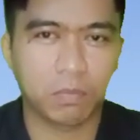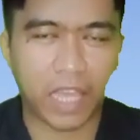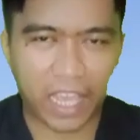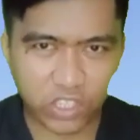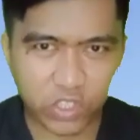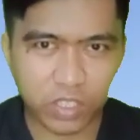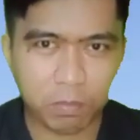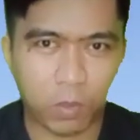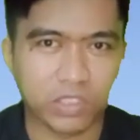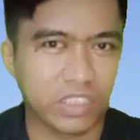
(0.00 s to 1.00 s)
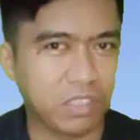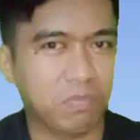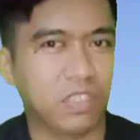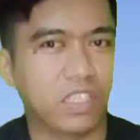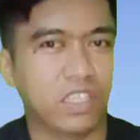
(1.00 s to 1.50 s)
action
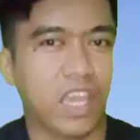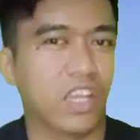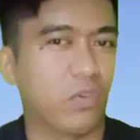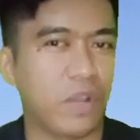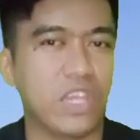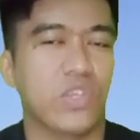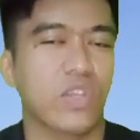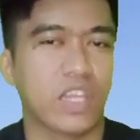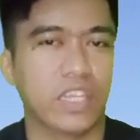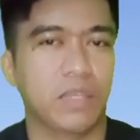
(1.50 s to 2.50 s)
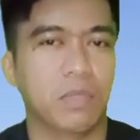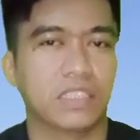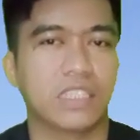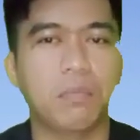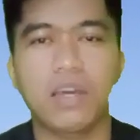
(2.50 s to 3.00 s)
positively and rationally, but
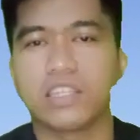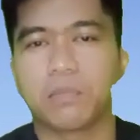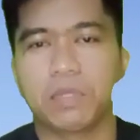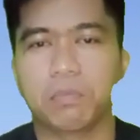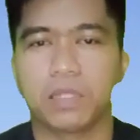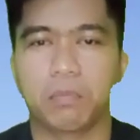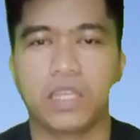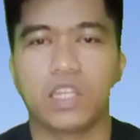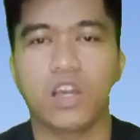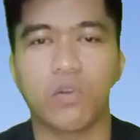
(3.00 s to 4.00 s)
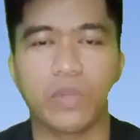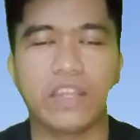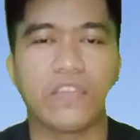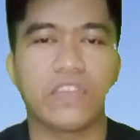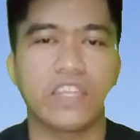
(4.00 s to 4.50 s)
some other people may not
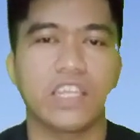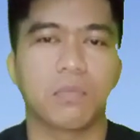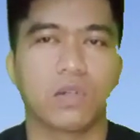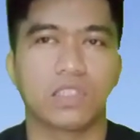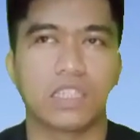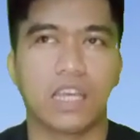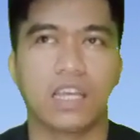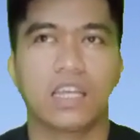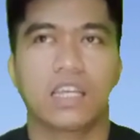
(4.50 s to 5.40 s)
really think about the